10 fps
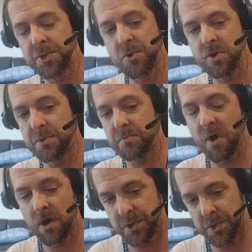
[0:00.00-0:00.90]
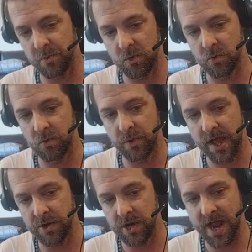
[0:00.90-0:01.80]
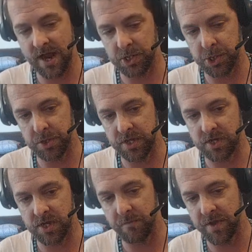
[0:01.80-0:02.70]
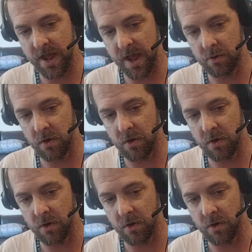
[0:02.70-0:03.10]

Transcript: to it as possible without it actually coming out,